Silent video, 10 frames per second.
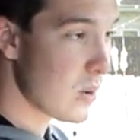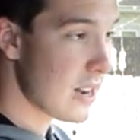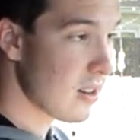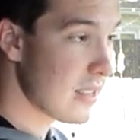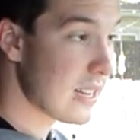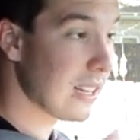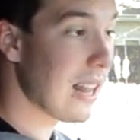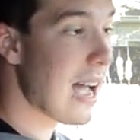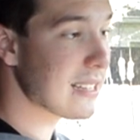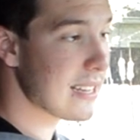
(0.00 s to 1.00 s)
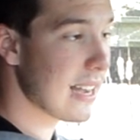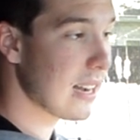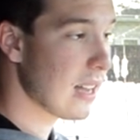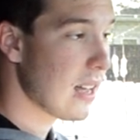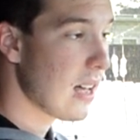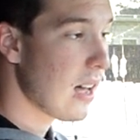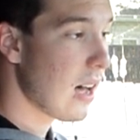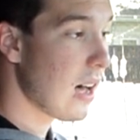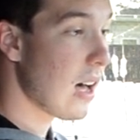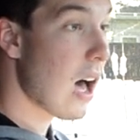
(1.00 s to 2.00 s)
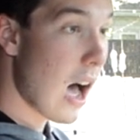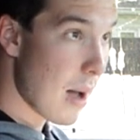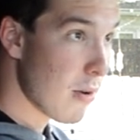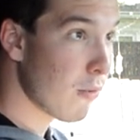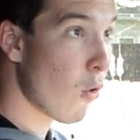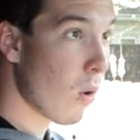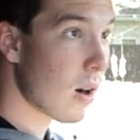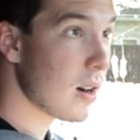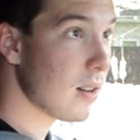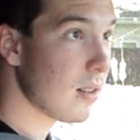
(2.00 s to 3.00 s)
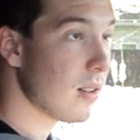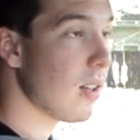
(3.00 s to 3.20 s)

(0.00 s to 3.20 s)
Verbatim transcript: we hear the classic, uh, I'm a Ford,